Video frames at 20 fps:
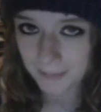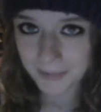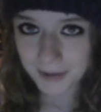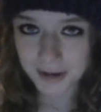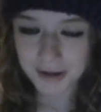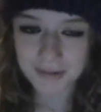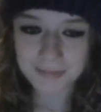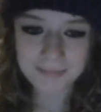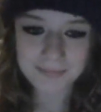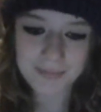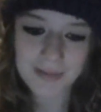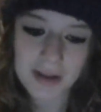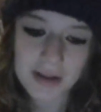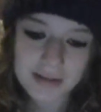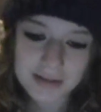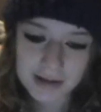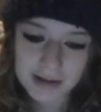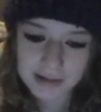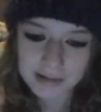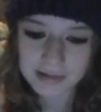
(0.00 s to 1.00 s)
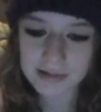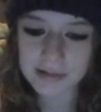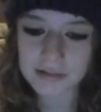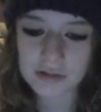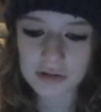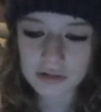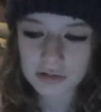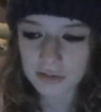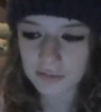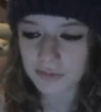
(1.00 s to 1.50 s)
But this
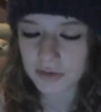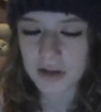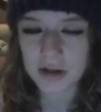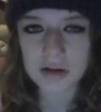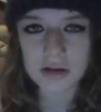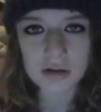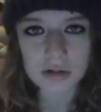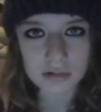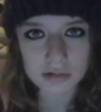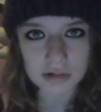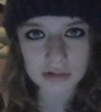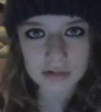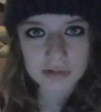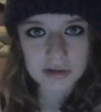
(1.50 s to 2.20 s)
is just a video to